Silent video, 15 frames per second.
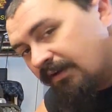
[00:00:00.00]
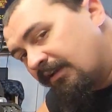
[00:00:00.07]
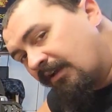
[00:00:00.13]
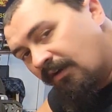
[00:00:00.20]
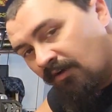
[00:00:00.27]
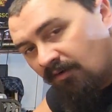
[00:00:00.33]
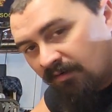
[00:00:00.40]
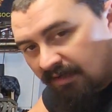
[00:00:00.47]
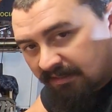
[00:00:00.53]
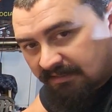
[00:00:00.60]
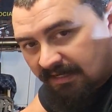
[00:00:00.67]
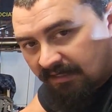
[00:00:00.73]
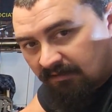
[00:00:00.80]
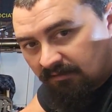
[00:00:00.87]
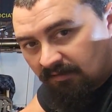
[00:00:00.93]
to go and
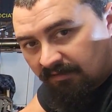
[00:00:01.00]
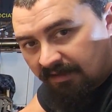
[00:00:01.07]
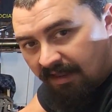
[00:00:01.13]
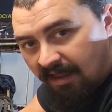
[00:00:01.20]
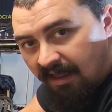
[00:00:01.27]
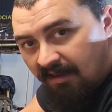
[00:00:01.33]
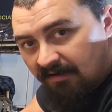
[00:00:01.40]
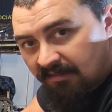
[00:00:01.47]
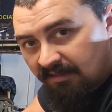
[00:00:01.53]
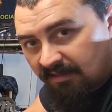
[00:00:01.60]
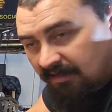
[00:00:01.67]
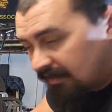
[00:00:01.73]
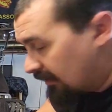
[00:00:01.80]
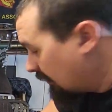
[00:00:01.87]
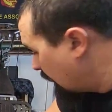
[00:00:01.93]
take a look at
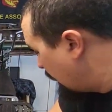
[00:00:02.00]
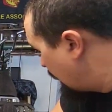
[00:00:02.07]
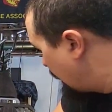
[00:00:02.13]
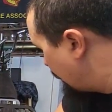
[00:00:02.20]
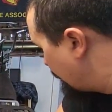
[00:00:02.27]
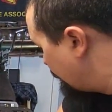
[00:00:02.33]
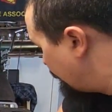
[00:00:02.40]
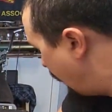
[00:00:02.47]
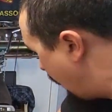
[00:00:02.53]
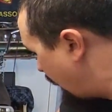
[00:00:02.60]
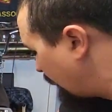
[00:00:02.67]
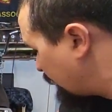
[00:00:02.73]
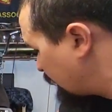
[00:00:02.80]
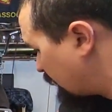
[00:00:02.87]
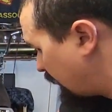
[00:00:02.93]
the
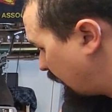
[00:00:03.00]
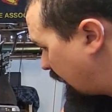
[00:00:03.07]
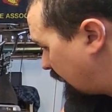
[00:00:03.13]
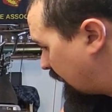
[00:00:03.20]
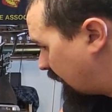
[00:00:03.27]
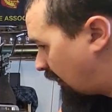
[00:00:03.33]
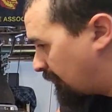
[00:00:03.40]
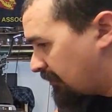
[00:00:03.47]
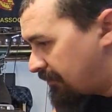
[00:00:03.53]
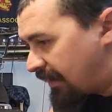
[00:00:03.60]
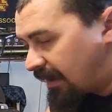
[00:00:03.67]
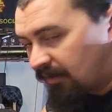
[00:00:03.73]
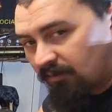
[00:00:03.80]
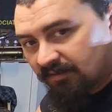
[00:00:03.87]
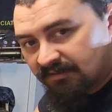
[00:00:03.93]
valve train, and I'll be
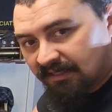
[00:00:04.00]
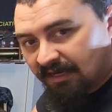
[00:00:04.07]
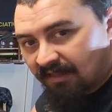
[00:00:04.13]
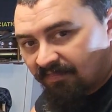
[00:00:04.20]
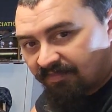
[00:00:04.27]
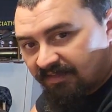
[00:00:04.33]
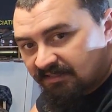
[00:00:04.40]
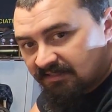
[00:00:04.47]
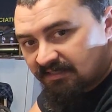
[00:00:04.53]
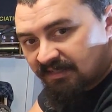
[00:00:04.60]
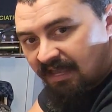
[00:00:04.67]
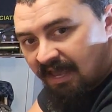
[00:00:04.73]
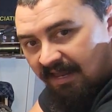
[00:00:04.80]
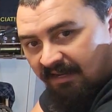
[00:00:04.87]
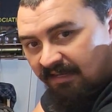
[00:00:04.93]
back once I got this
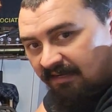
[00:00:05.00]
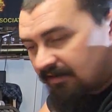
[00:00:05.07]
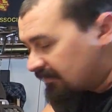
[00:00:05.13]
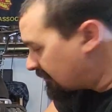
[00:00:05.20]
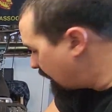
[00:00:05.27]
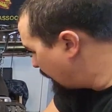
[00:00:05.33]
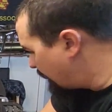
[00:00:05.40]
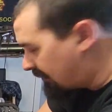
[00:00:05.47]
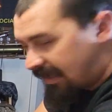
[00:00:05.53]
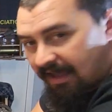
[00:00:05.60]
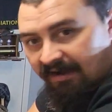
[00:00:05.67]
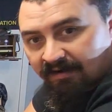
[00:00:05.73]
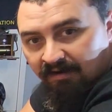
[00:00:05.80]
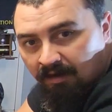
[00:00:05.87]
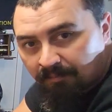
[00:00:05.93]
out of here and
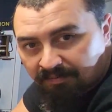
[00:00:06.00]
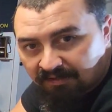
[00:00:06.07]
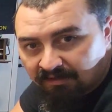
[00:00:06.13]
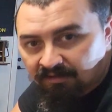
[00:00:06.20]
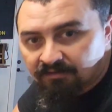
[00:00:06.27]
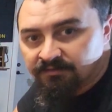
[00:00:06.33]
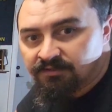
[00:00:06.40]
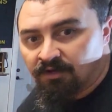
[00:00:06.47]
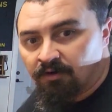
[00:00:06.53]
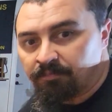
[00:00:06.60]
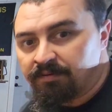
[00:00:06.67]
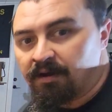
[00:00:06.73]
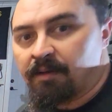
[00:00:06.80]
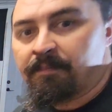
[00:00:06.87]
that up here. So be right